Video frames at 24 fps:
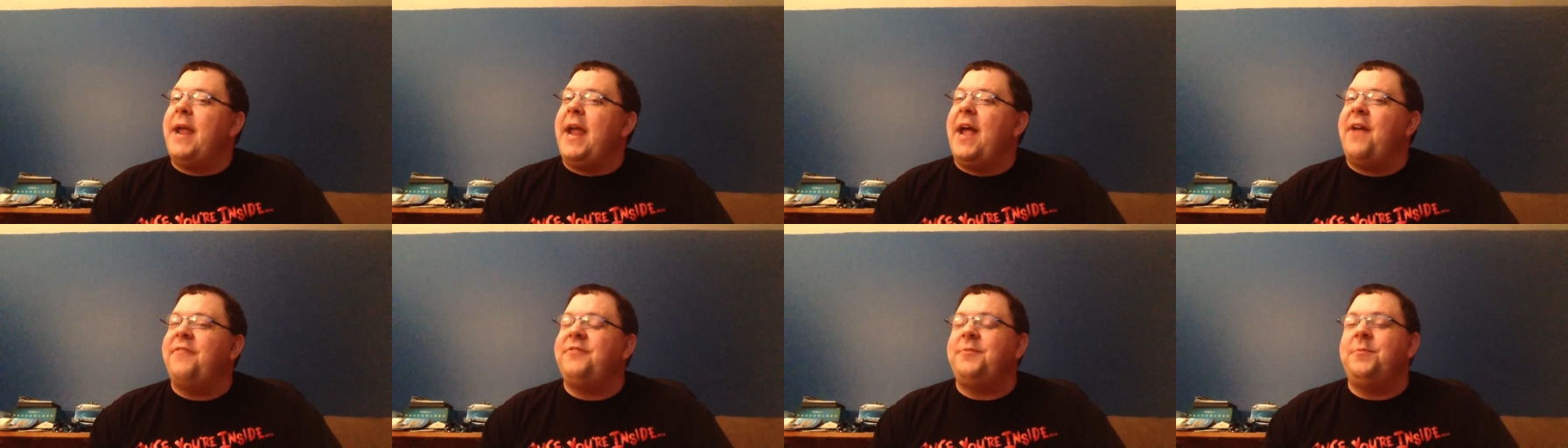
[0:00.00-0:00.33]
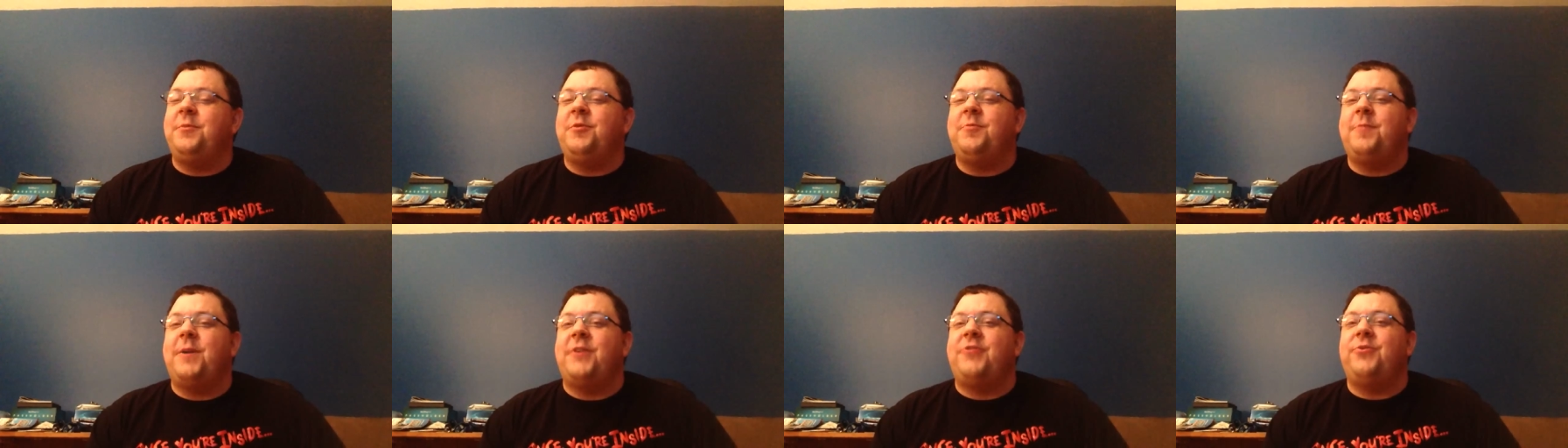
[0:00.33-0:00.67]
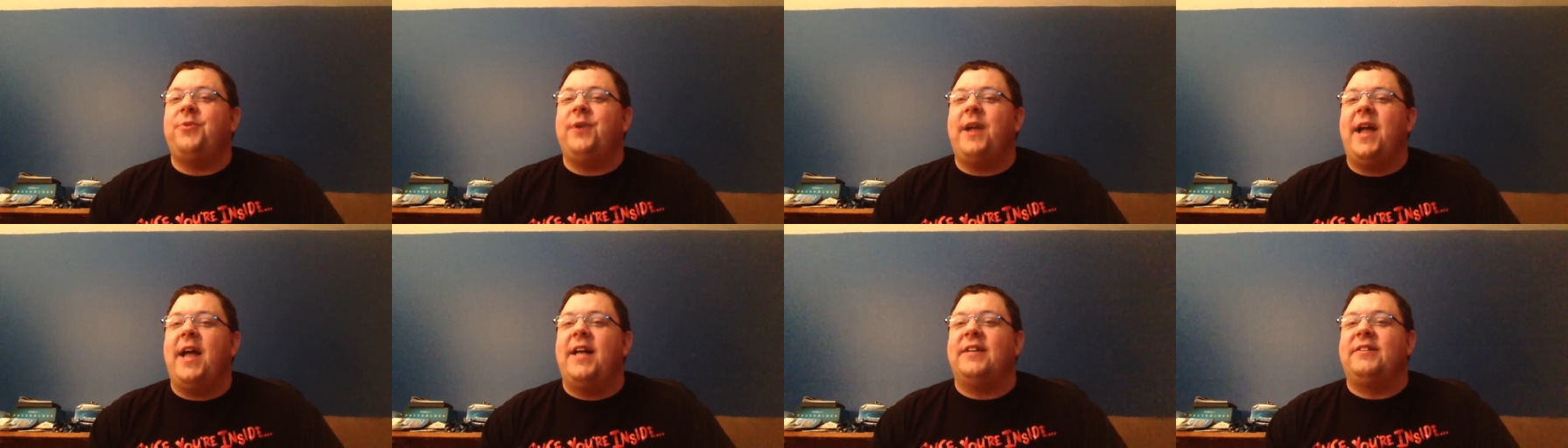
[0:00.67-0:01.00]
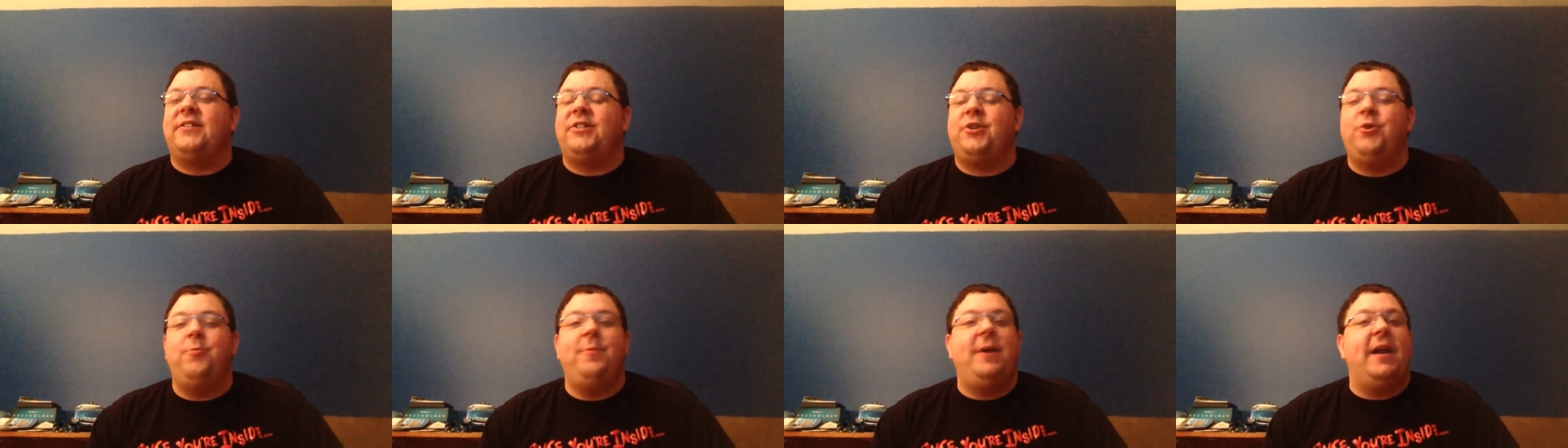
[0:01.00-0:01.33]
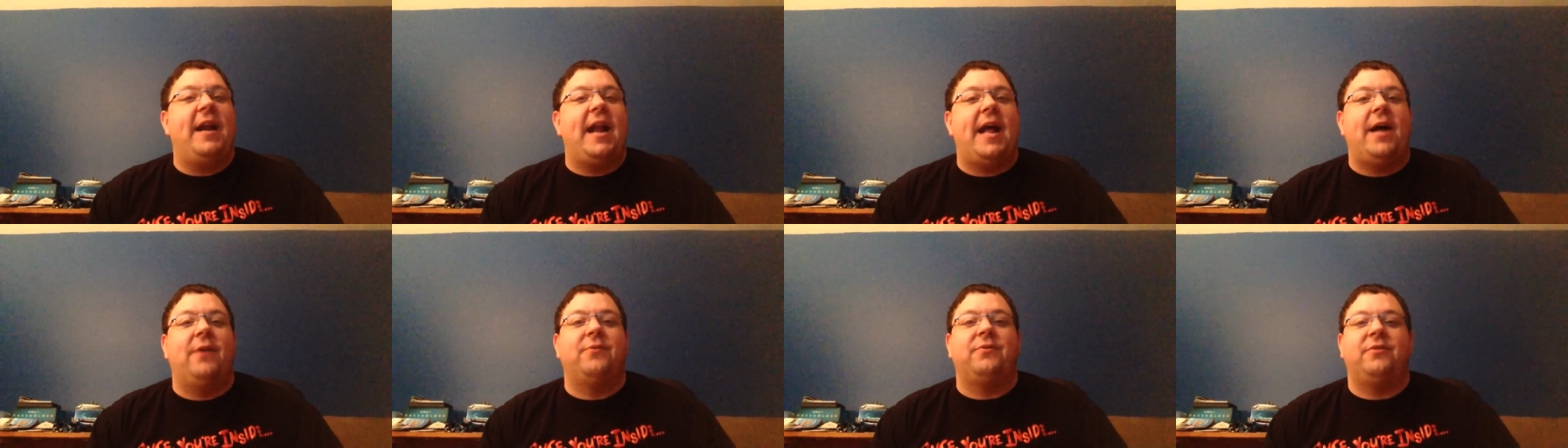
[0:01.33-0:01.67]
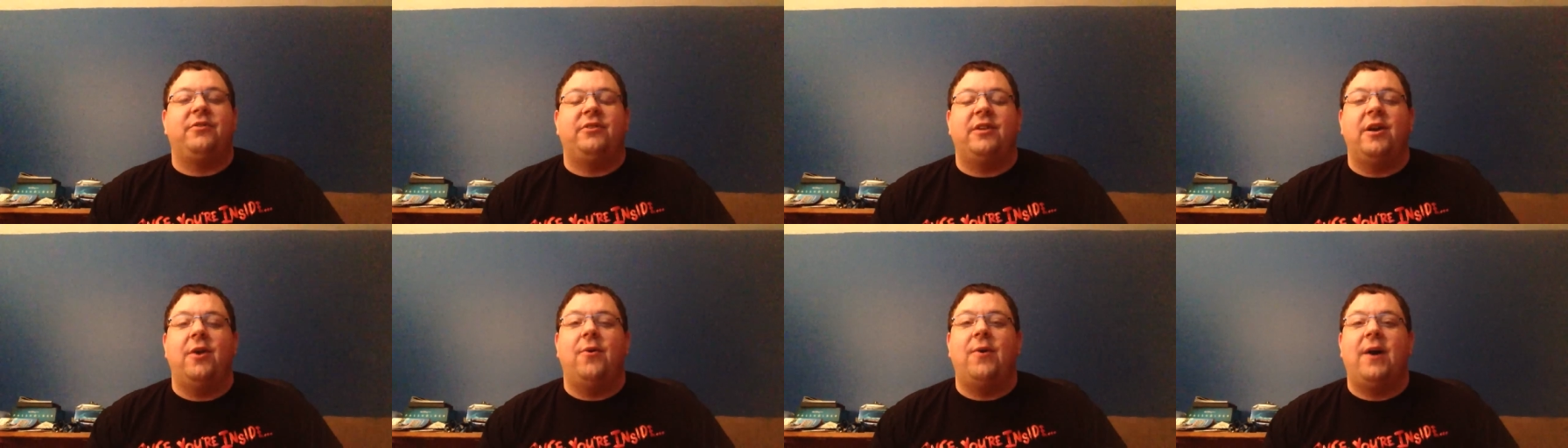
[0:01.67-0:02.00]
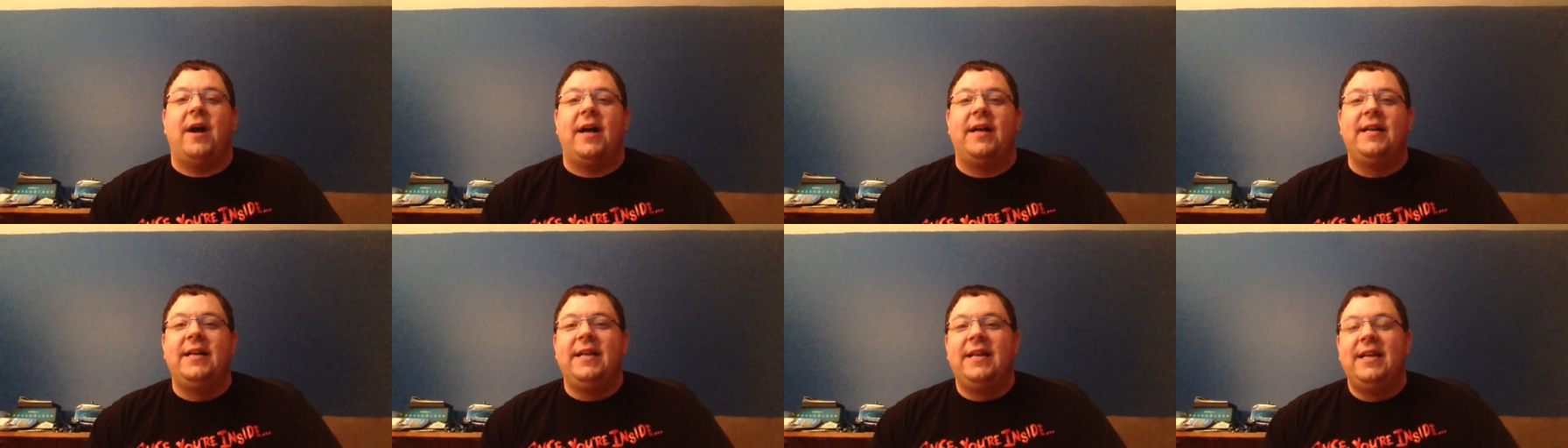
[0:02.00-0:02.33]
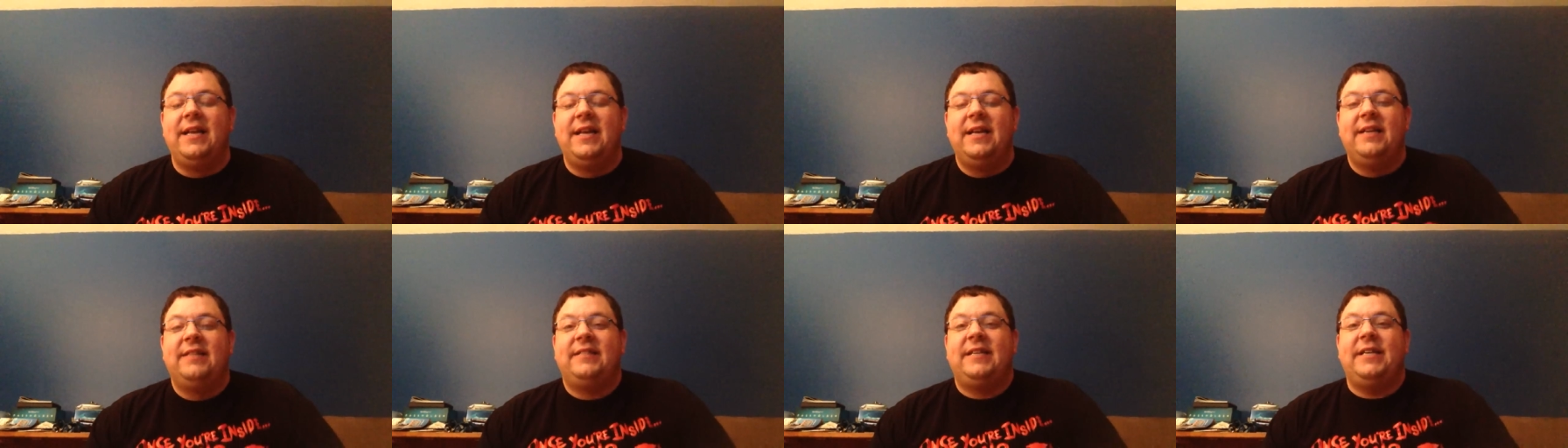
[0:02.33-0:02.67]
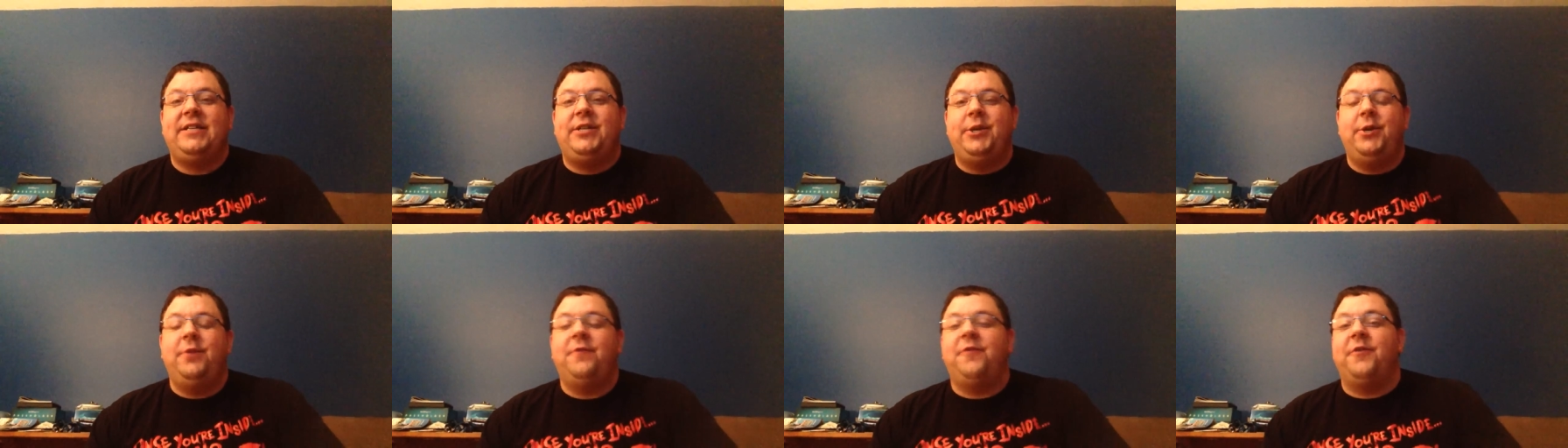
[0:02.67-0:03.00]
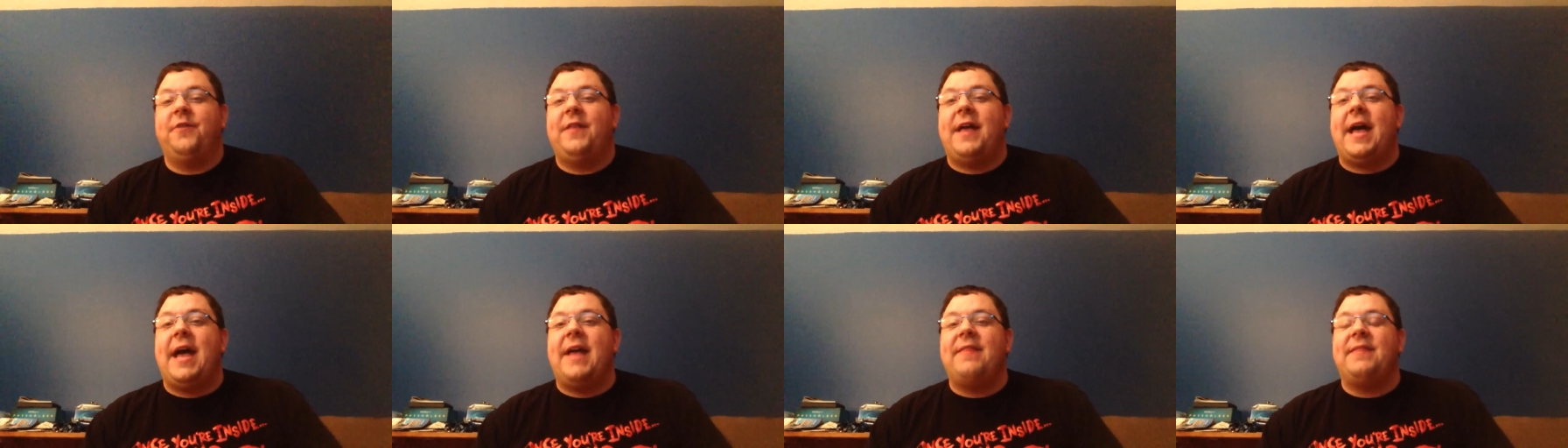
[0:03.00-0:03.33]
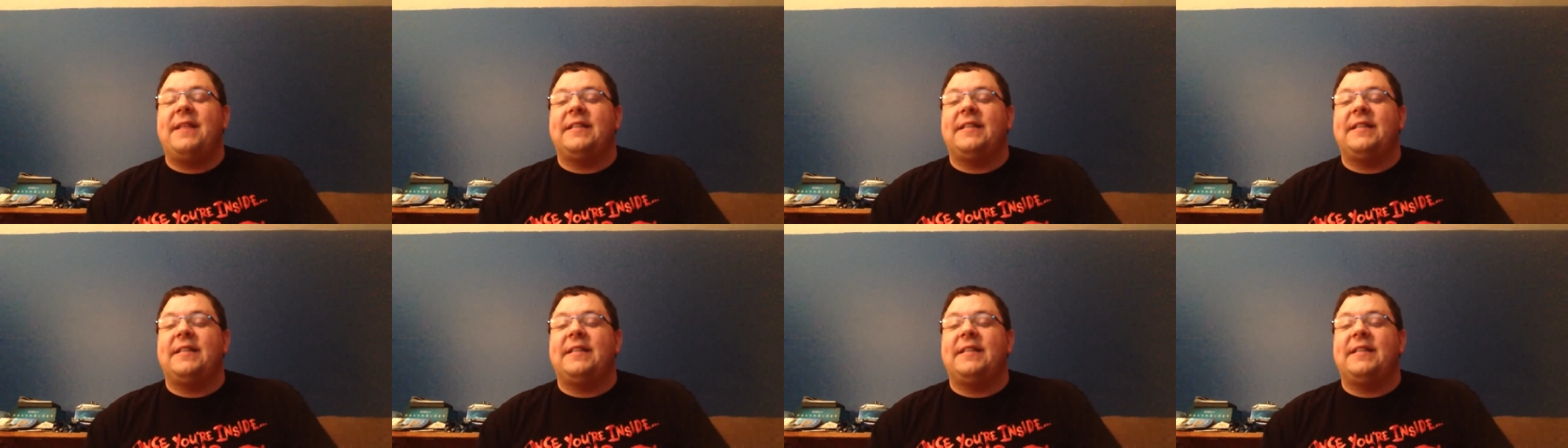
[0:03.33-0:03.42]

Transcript: have some special guests to be announced, so uh, stay tuned for that.